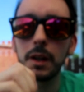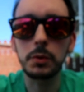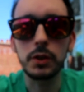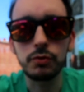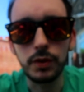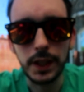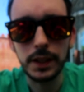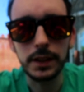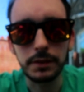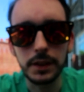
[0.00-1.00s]
rate
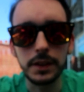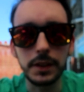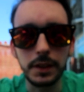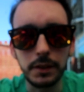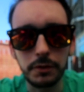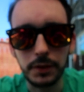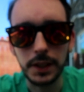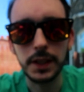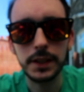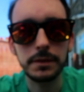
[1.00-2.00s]
the
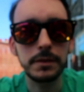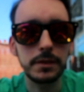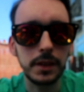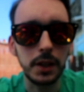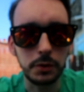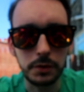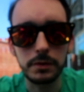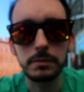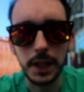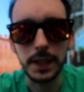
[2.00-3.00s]
flight in it a good
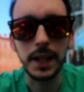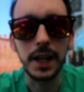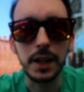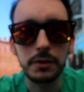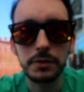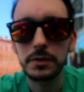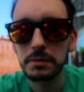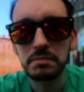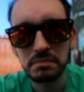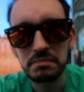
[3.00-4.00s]
8.5
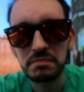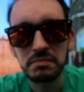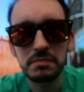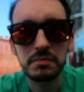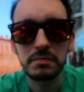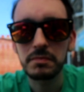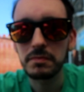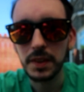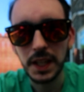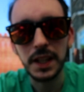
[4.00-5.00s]

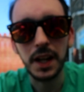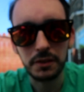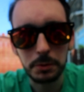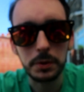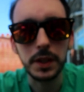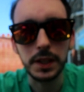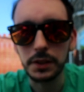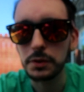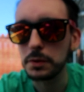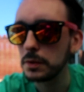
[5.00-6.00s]
to about
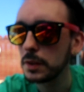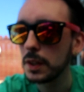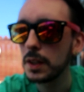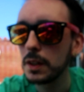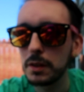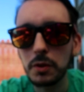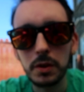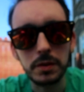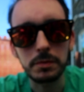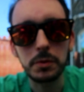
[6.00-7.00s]
9, so
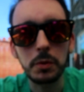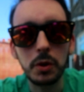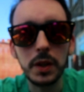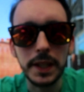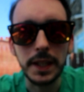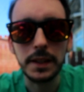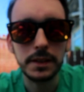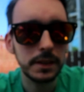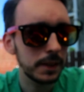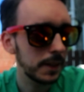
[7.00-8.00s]
we'll call it 8.
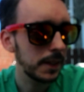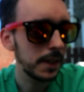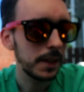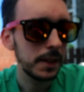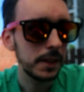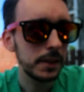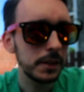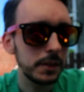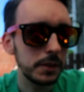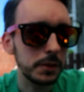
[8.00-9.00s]

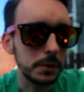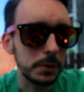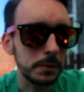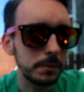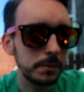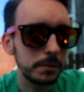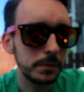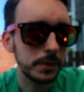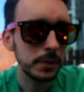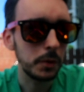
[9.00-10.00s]
So
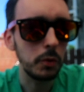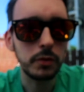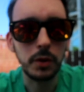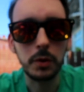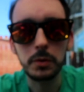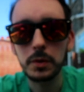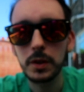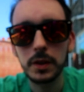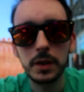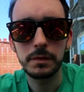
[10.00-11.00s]
overall
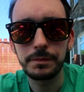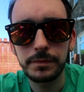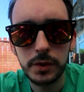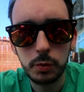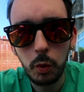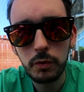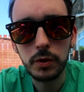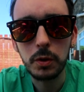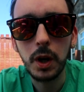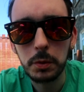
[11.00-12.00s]

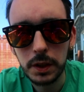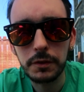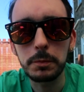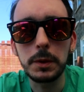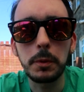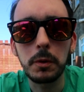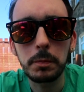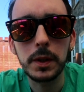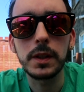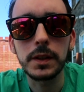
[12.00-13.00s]
I would give the
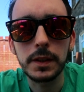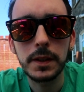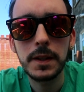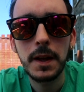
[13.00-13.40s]
Bebop